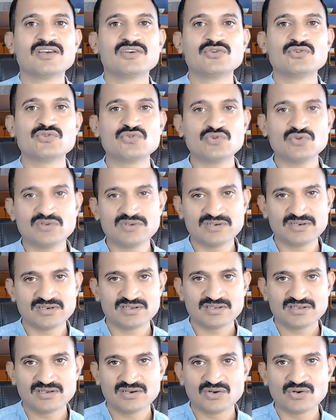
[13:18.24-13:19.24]
You should
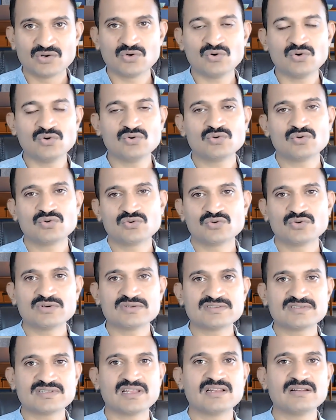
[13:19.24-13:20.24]
know
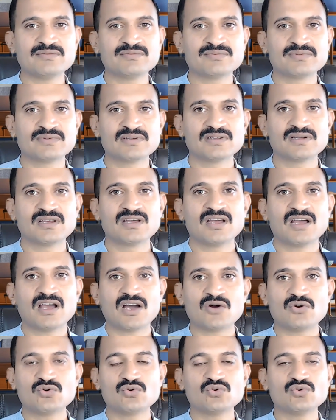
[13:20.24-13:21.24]
yourself
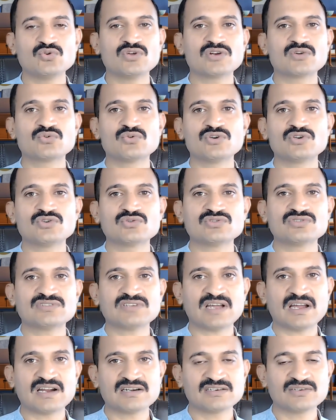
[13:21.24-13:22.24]
how do you are going to
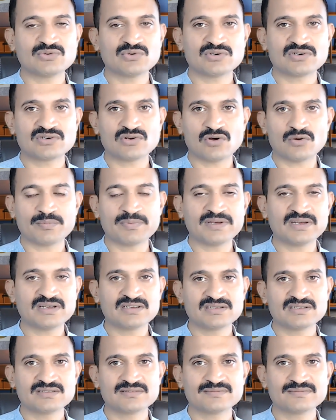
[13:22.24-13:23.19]
start your topic,